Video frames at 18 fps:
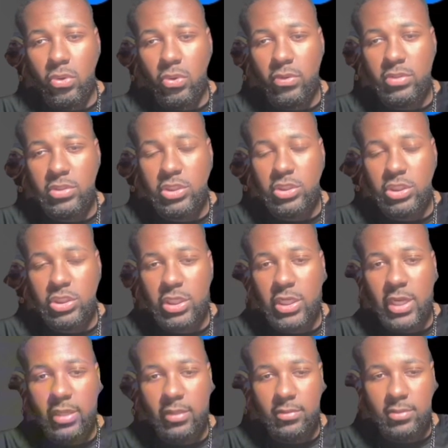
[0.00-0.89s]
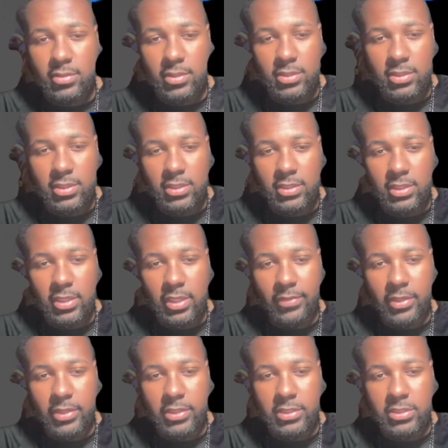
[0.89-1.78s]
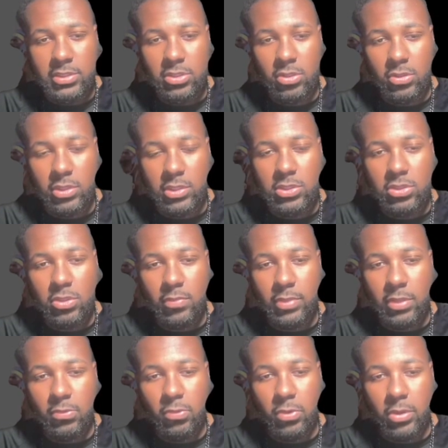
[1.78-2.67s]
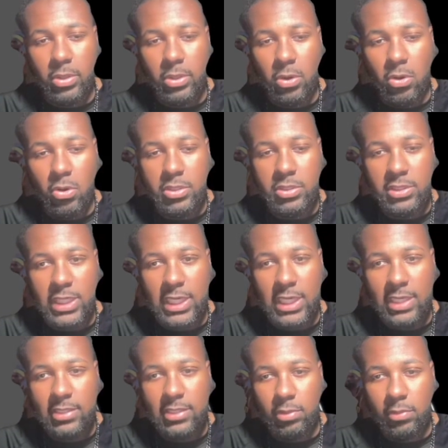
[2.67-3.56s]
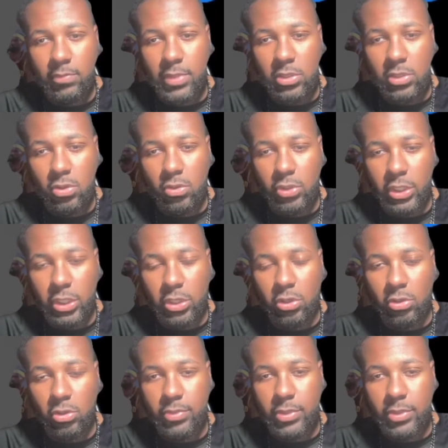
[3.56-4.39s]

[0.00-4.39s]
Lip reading: shit. I mean, this could be one of the hardest games that we pick all year.